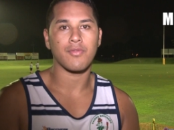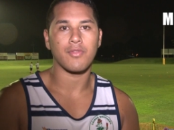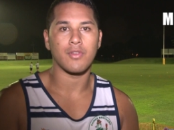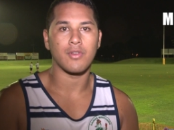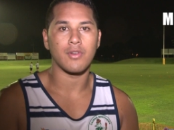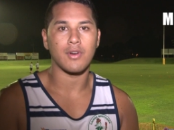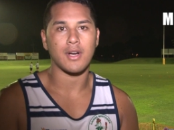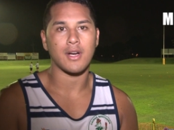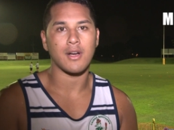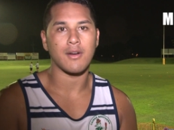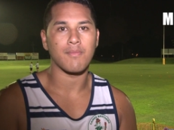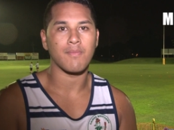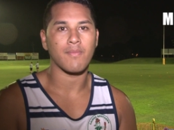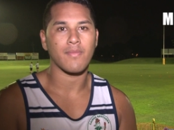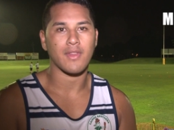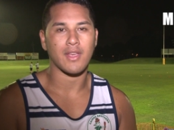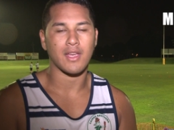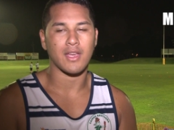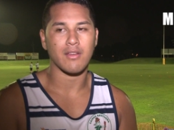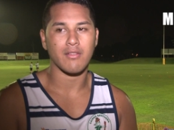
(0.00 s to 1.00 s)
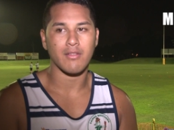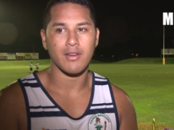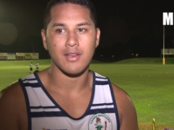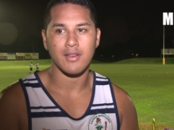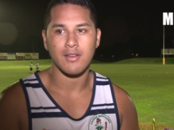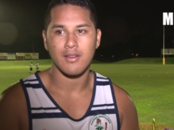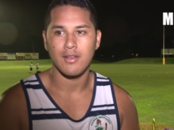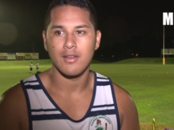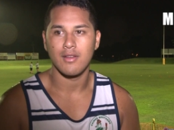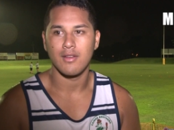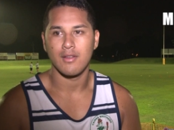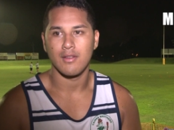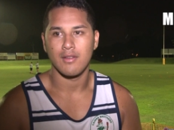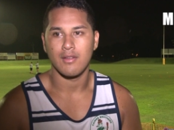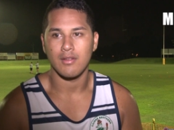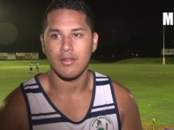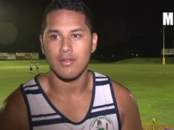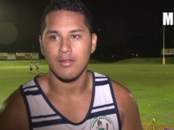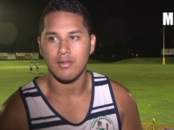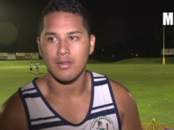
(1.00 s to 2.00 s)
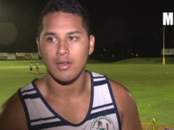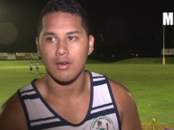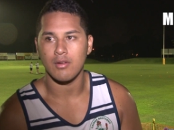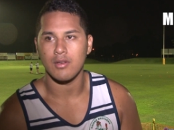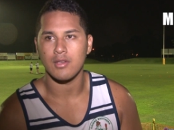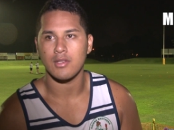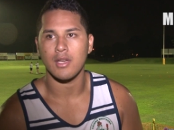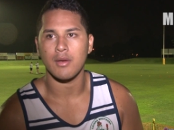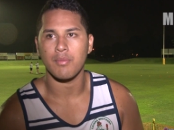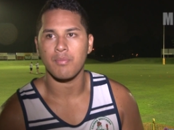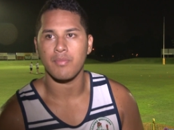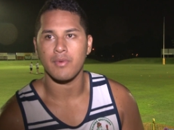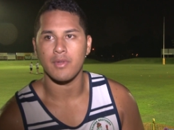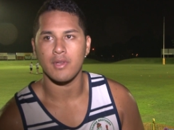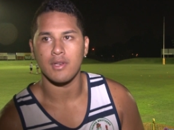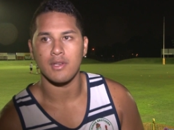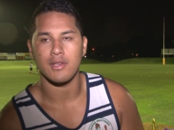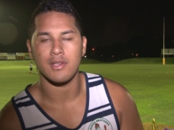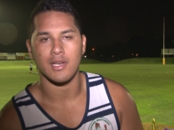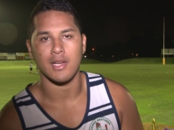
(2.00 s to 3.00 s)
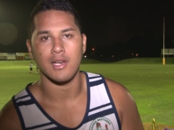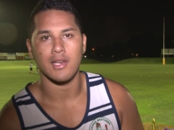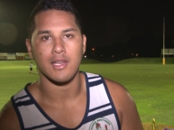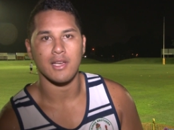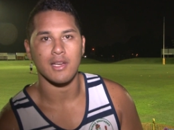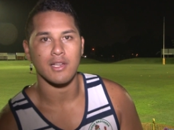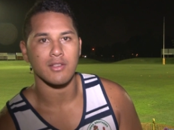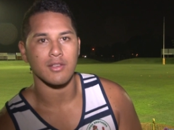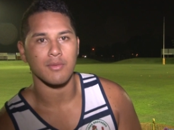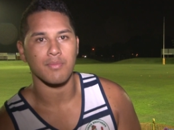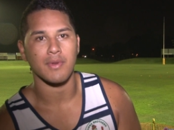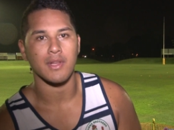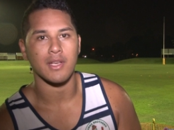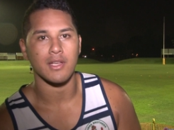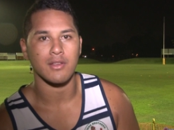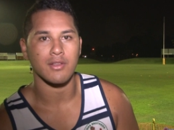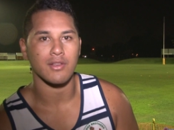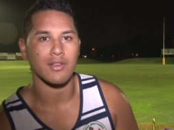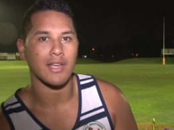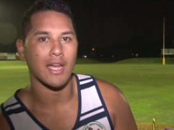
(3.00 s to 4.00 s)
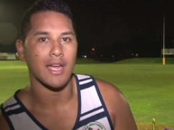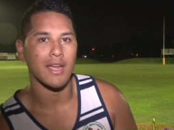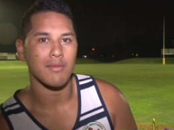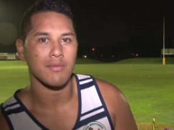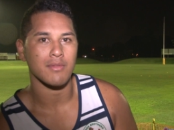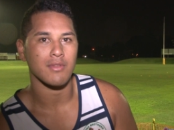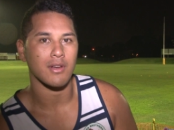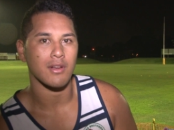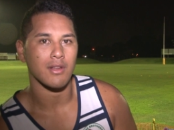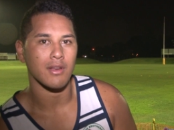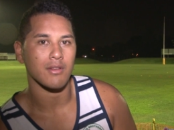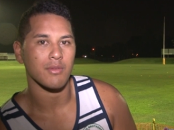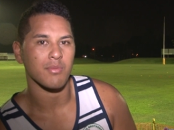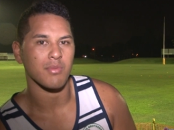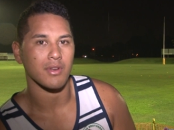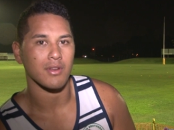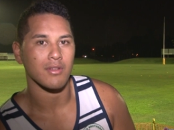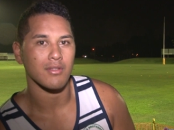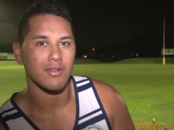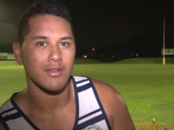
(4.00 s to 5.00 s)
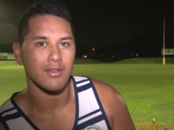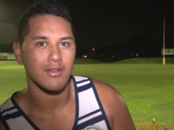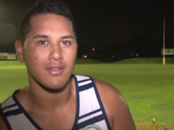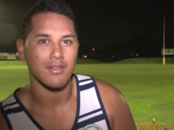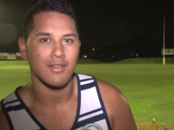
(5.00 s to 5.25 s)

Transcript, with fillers: for um, A grade, that was up in Tully. I had to play two games. Oh, that was pretty good.